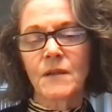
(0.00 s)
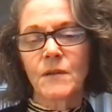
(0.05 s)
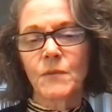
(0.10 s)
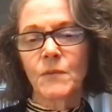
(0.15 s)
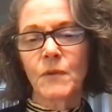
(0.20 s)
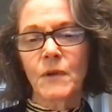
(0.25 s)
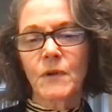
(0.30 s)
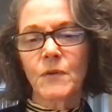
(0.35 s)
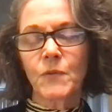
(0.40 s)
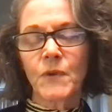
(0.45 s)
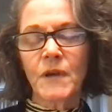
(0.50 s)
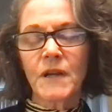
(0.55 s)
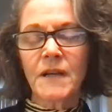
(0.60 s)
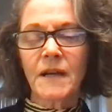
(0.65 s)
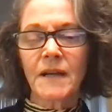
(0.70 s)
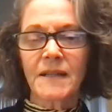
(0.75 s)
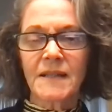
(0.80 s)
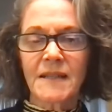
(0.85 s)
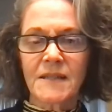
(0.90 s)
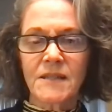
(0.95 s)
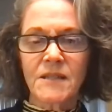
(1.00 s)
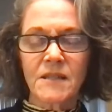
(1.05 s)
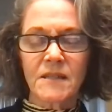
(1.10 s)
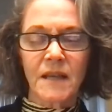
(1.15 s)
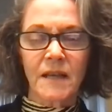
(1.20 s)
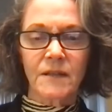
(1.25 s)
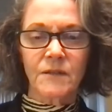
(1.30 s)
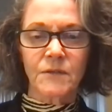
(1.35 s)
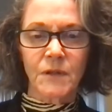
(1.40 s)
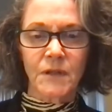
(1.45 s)
When we got into
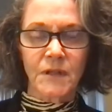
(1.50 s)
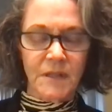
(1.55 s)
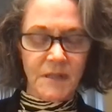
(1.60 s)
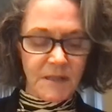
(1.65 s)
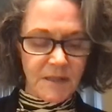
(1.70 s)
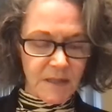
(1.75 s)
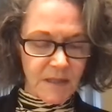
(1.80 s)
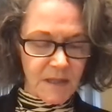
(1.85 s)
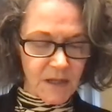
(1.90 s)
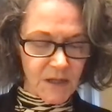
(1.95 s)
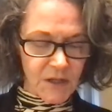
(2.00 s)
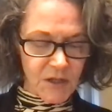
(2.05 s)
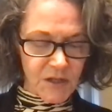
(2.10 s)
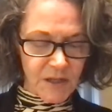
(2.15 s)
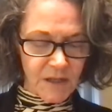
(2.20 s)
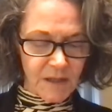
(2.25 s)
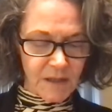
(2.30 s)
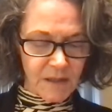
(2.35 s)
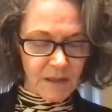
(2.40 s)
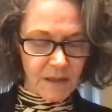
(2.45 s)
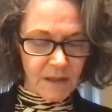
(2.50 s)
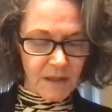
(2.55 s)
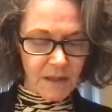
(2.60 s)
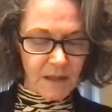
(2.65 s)
that organization